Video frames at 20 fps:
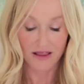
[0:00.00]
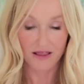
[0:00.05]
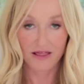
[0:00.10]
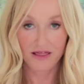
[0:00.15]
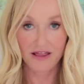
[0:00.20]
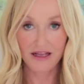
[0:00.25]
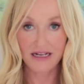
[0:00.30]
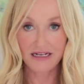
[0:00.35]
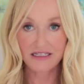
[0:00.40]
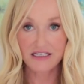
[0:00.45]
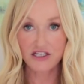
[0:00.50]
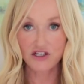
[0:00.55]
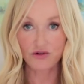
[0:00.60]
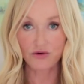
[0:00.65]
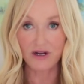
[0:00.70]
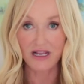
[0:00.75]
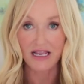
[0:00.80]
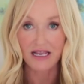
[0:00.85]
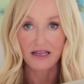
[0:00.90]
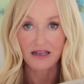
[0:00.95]
These
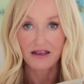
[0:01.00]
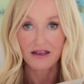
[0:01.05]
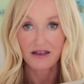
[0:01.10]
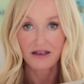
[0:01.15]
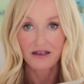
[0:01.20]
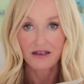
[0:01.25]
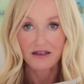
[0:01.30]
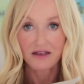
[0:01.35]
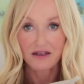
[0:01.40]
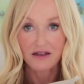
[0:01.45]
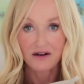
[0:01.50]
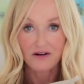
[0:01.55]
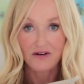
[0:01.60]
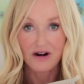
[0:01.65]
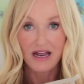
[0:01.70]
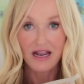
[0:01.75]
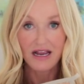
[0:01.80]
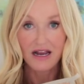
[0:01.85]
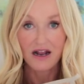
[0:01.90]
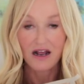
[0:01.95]
three,
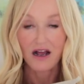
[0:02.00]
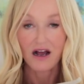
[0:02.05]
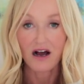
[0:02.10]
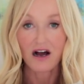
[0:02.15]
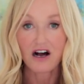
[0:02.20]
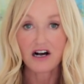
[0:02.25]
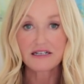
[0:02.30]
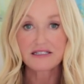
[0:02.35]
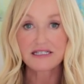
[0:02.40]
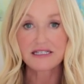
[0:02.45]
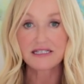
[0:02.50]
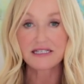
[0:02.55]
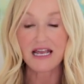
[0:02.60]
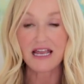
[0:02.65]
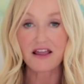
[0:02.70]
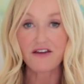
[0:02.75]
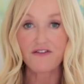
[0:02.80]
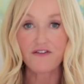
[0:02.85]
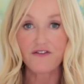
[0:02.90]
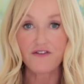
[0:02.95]
right, are
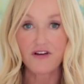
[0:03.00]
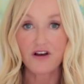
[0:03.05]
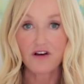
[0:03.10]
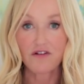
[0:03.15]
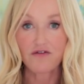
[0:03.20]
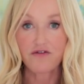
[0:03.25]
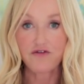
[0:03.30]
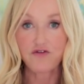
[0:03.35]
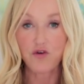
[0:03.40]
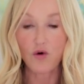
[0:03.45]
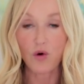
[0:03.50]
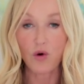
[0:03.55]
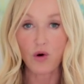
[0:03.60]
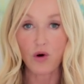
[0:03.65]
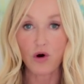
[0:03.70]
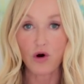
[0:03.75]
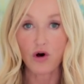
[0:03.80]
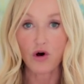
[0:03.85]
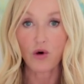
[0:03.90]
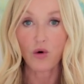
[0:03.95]
safe
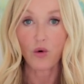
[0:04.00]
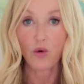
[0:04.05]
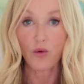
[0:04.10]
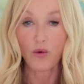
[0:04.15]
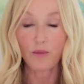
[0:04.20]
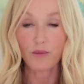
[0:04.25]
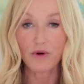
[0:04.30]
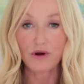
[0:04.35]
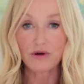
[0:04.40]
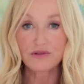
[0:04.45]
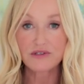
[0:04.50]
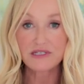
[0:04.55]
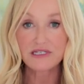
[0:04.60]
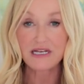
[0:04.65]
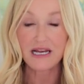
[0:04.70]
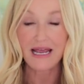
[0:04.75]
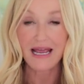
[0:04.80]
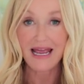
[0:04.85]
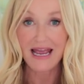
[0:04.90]
for almost